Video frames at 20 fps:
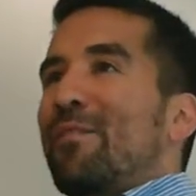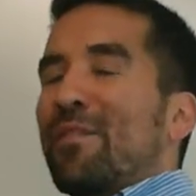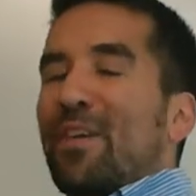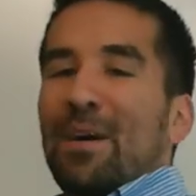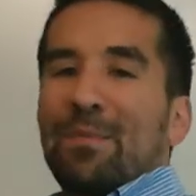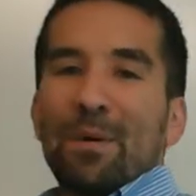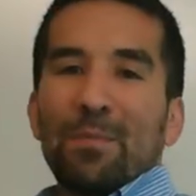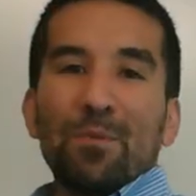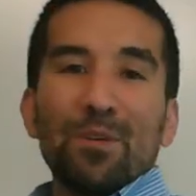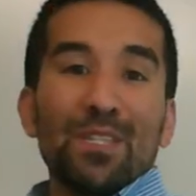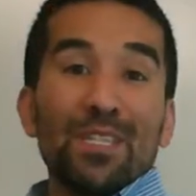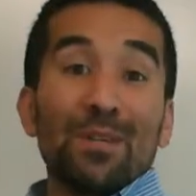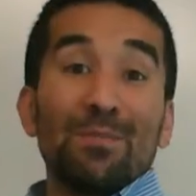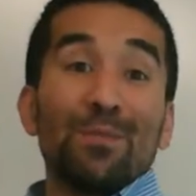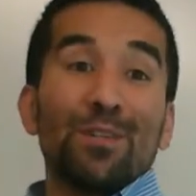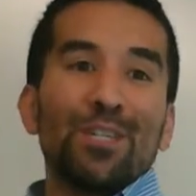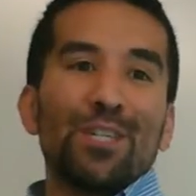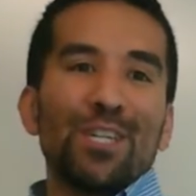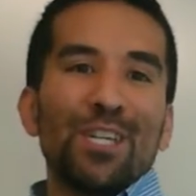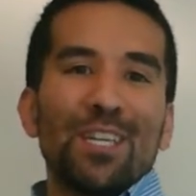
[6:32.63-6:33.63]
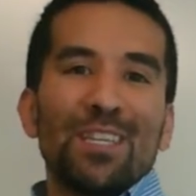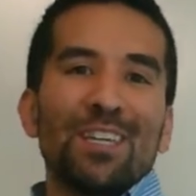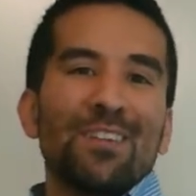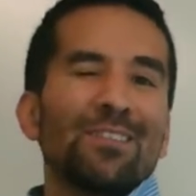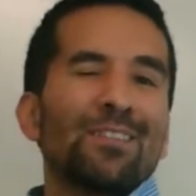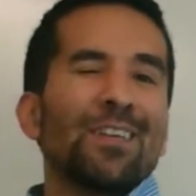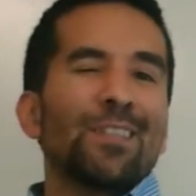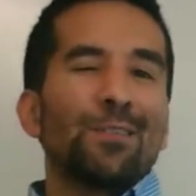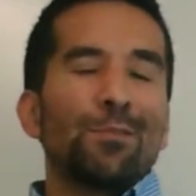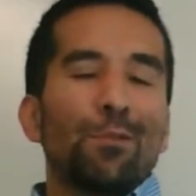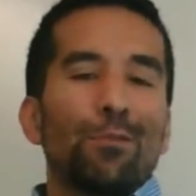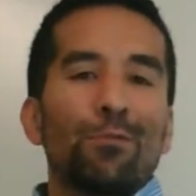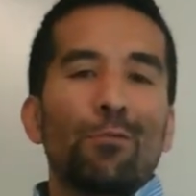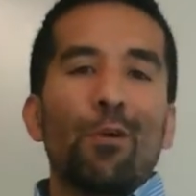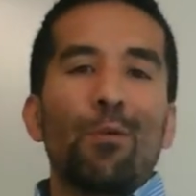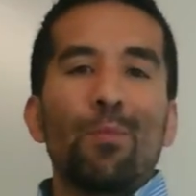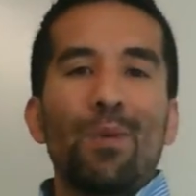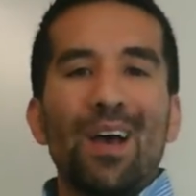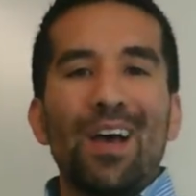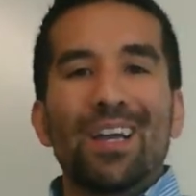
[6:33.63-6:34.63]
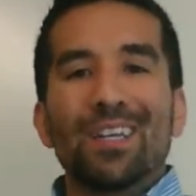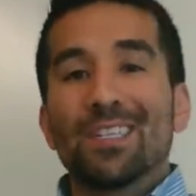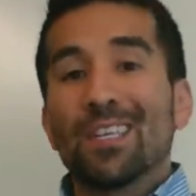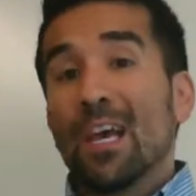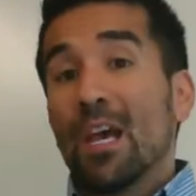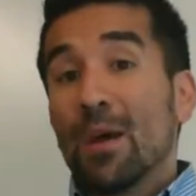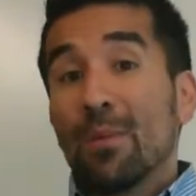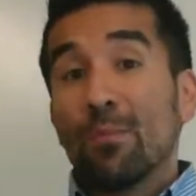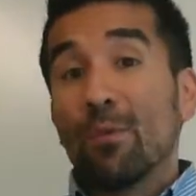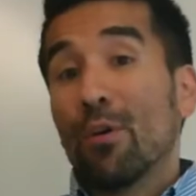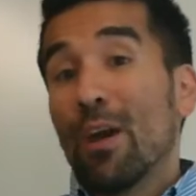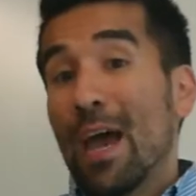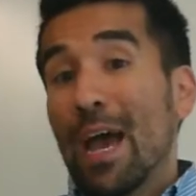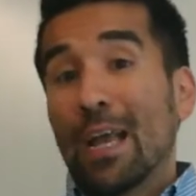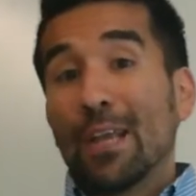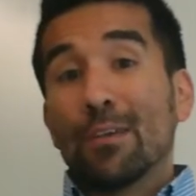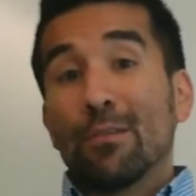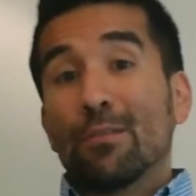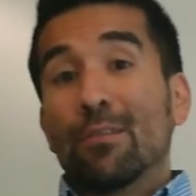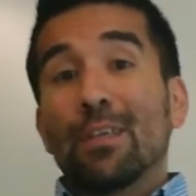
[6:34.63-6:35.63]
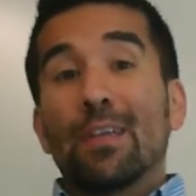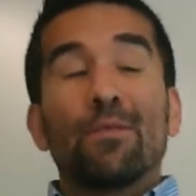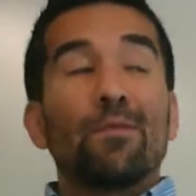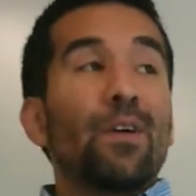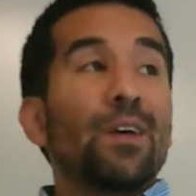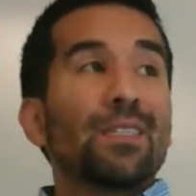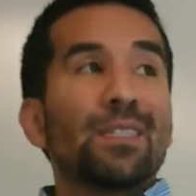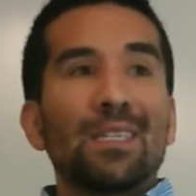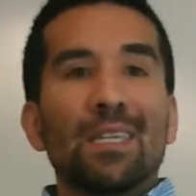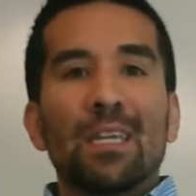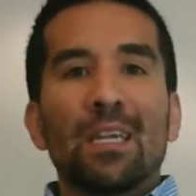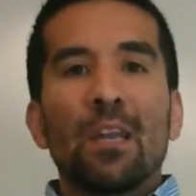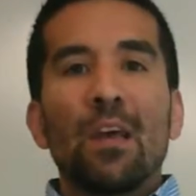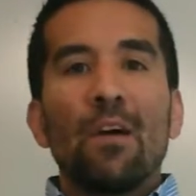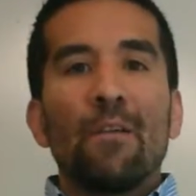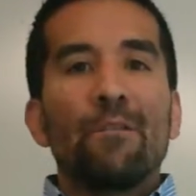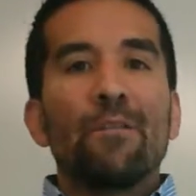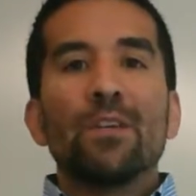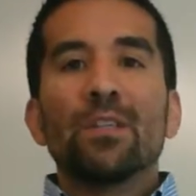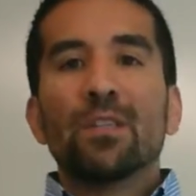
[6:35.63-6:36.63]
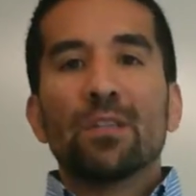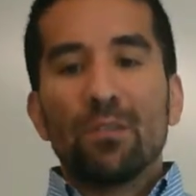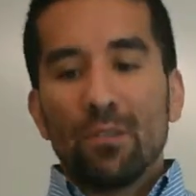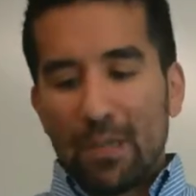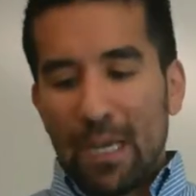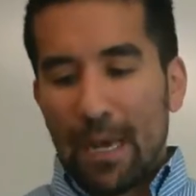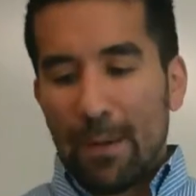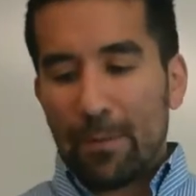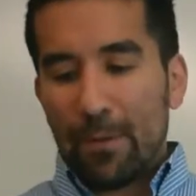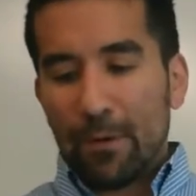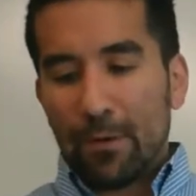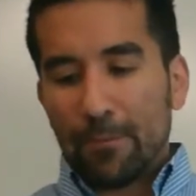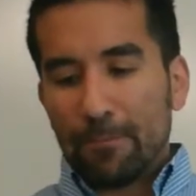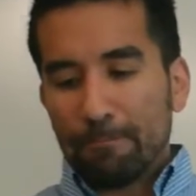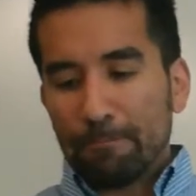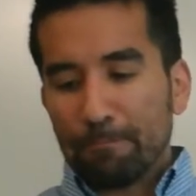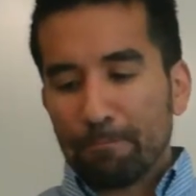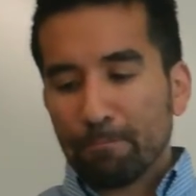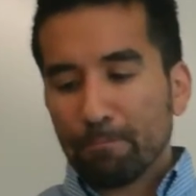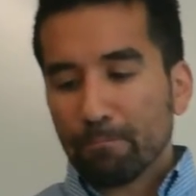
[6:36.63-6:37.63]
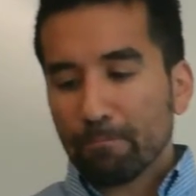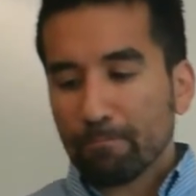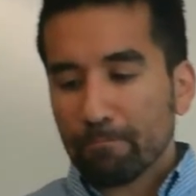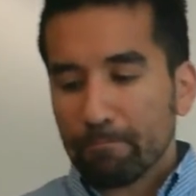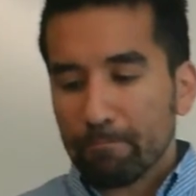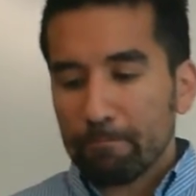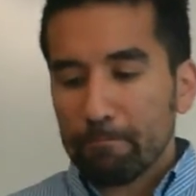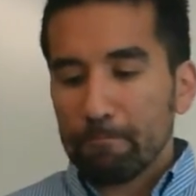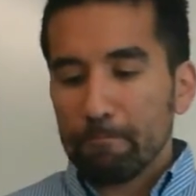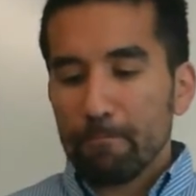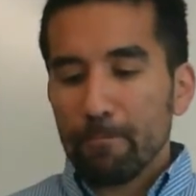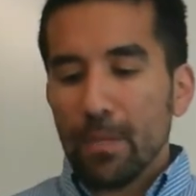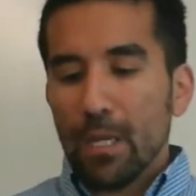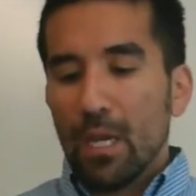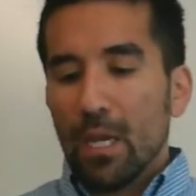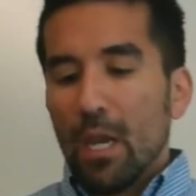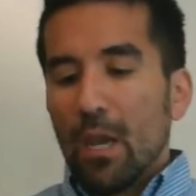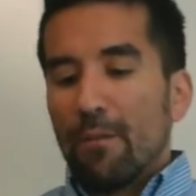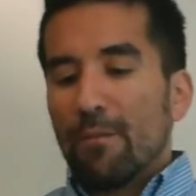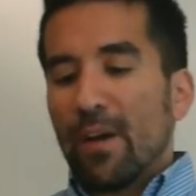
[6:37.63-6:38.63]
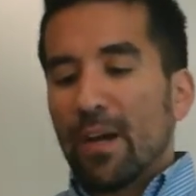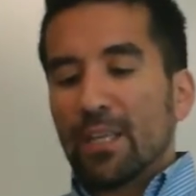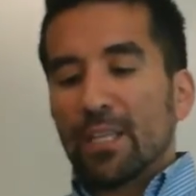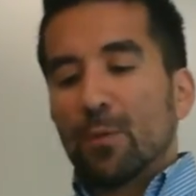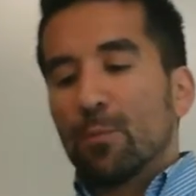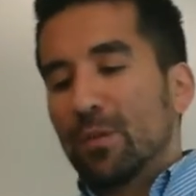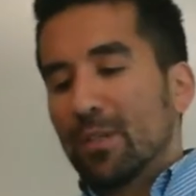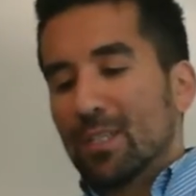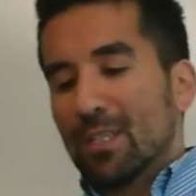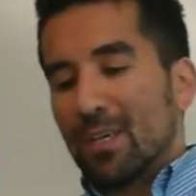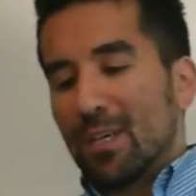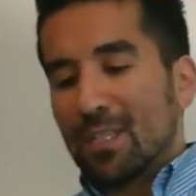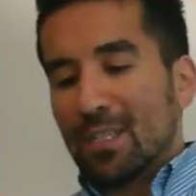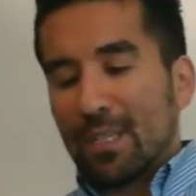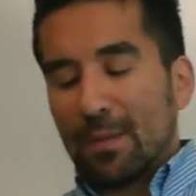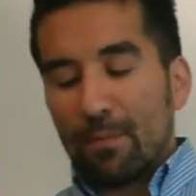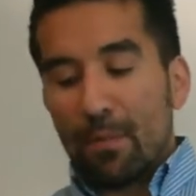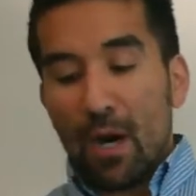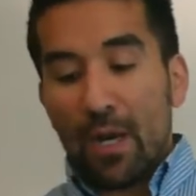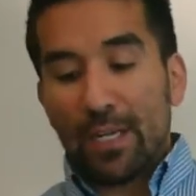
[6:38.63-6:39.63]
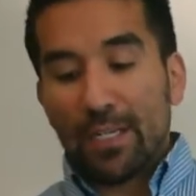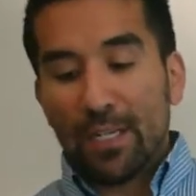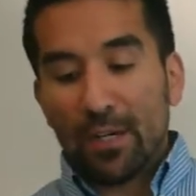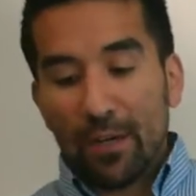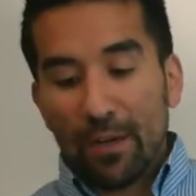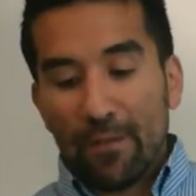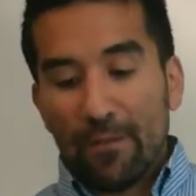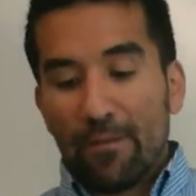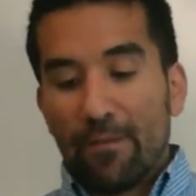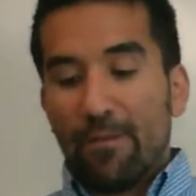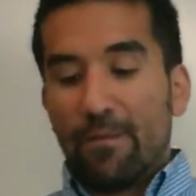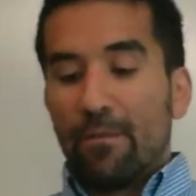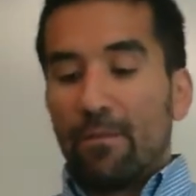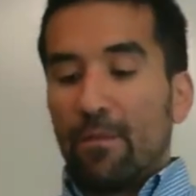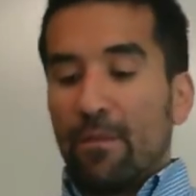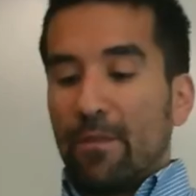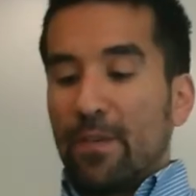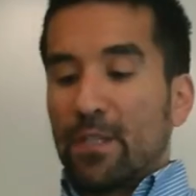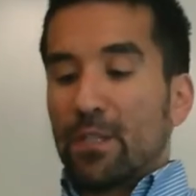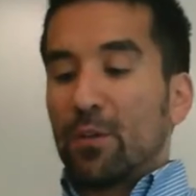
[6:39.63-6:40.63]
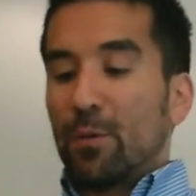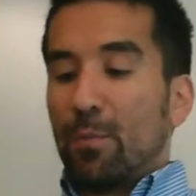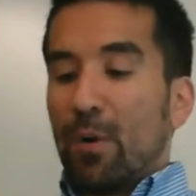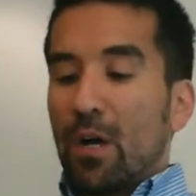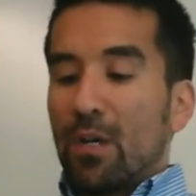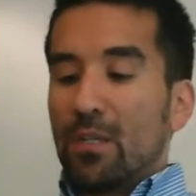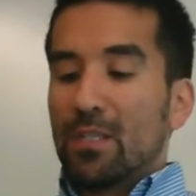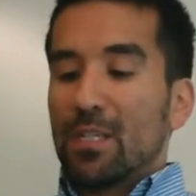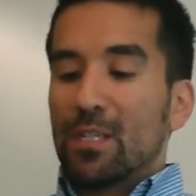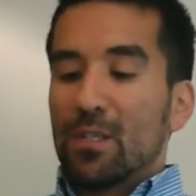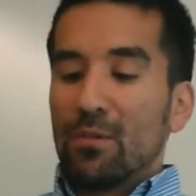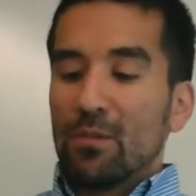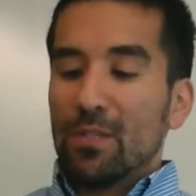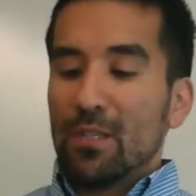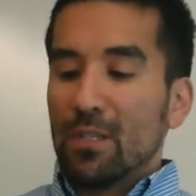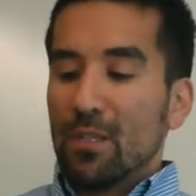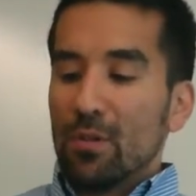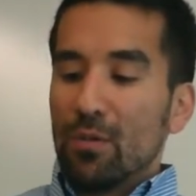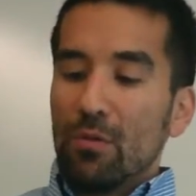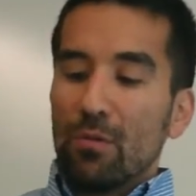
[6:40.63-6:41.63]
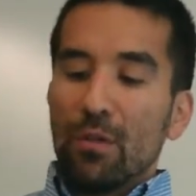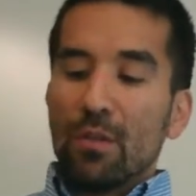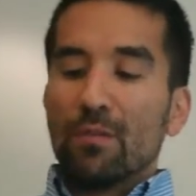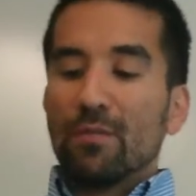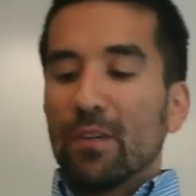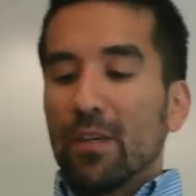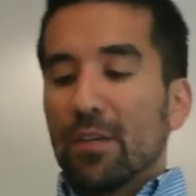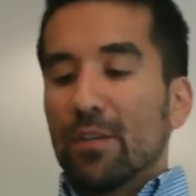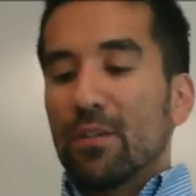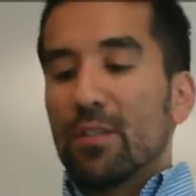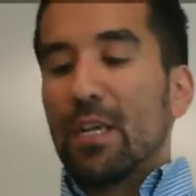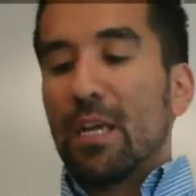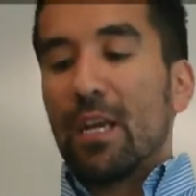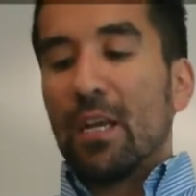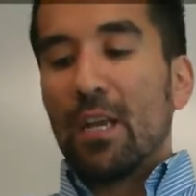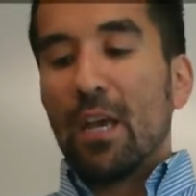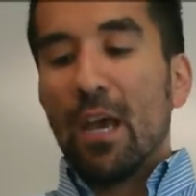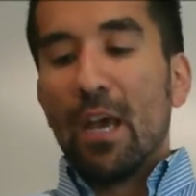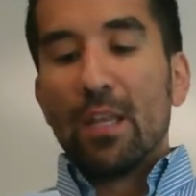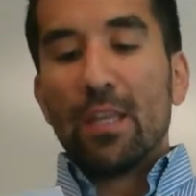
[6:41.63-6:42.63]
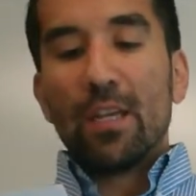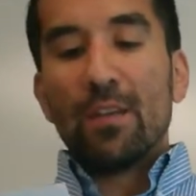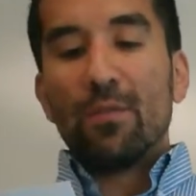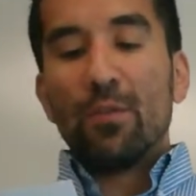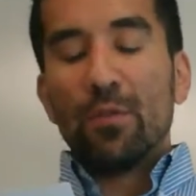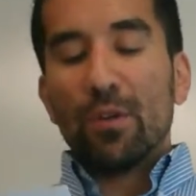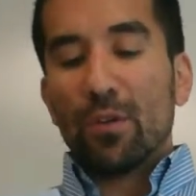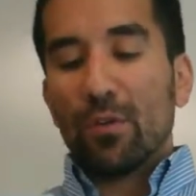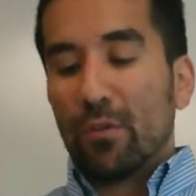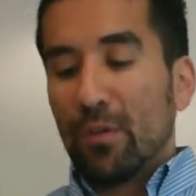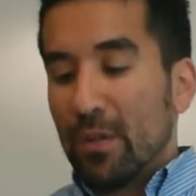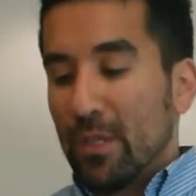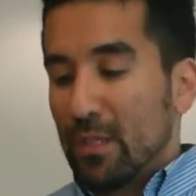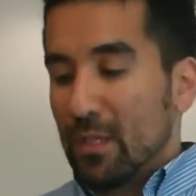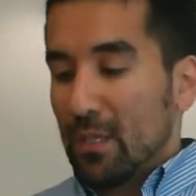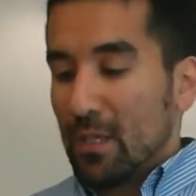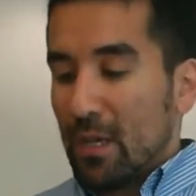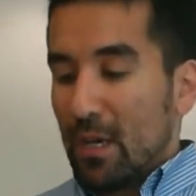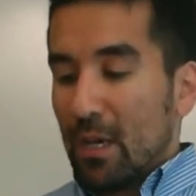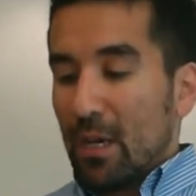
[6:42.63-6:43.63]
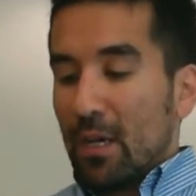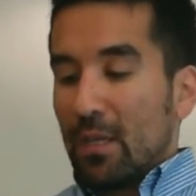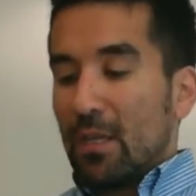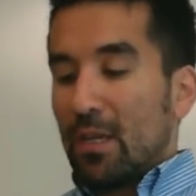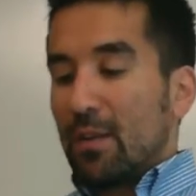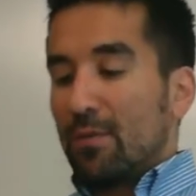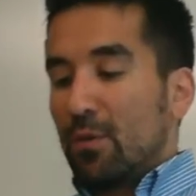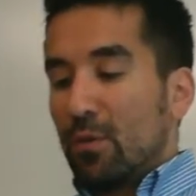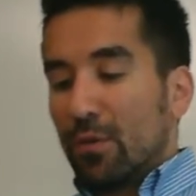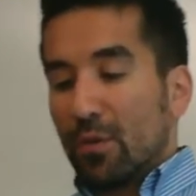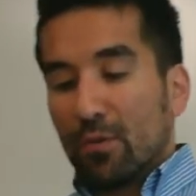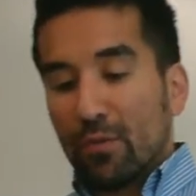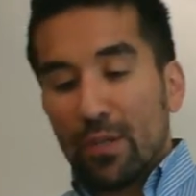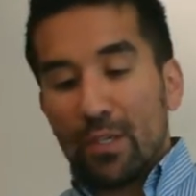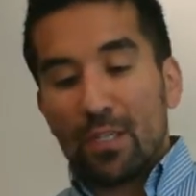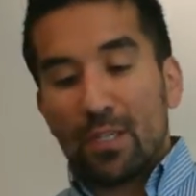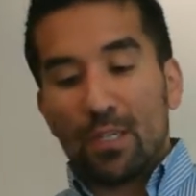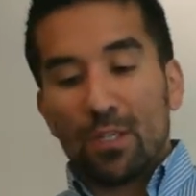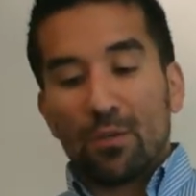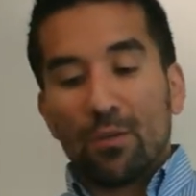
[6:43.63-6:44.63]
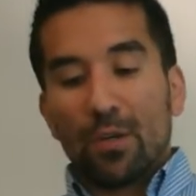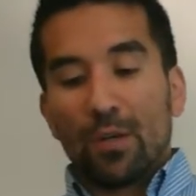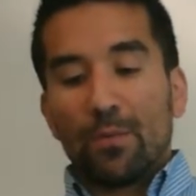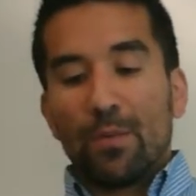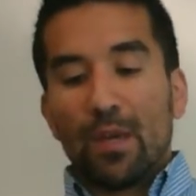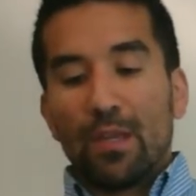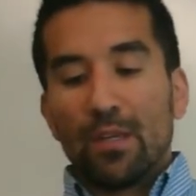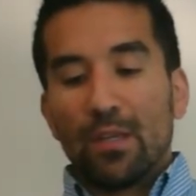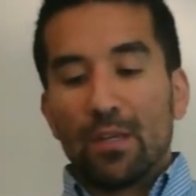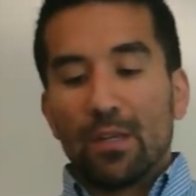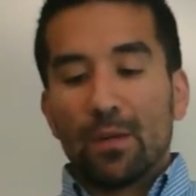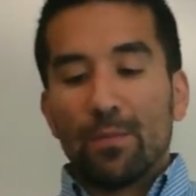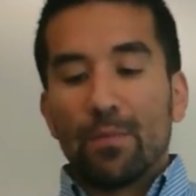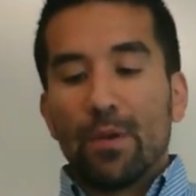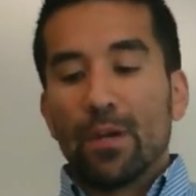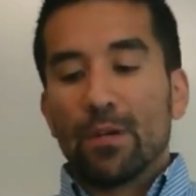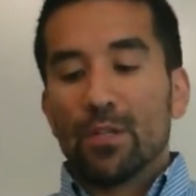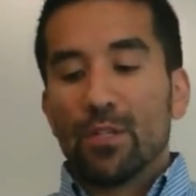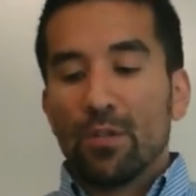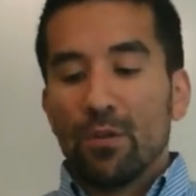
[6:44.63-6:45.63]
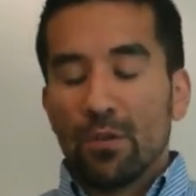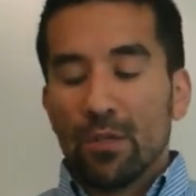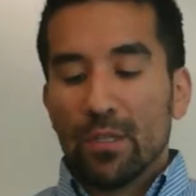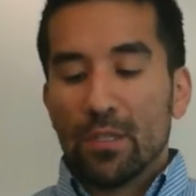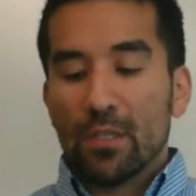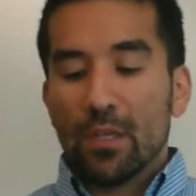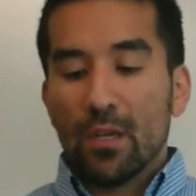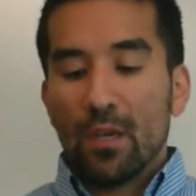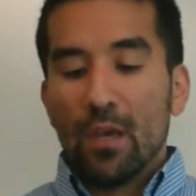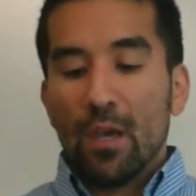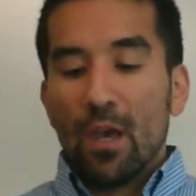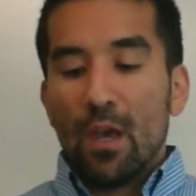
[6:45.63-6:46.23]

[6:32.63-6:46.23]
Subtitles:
come up with some machine that'll let you throw bags more accurately, investing in physical capital. Finally, when discussing monetary and fiscal policy, students intuitively understand that if you increase the scoring method and compare students'